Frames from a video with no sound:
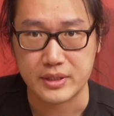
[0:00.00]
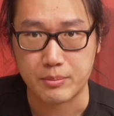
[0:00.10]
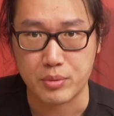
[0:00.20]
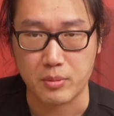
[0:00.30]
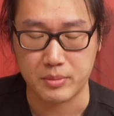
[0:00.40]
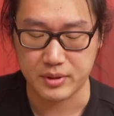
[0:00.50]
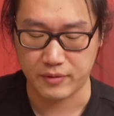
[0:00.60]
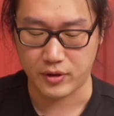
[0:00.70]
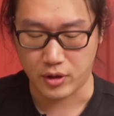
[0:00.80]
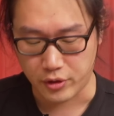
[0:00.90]
some problems
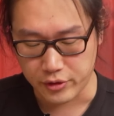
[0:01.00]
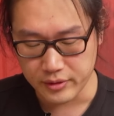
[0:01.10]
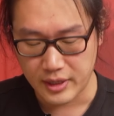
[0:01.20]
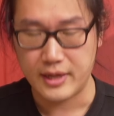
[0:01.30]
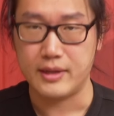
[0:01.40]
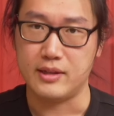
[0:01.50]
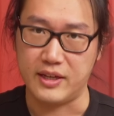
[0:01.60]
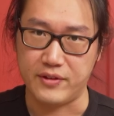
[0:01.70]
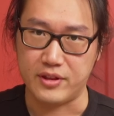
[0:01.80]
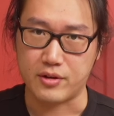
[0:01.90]
of your own,
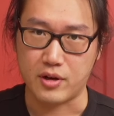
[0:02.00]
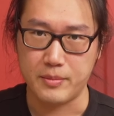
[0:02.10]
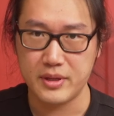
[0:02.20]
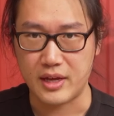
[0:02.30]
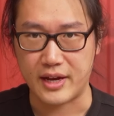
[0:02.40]
leave in the comment.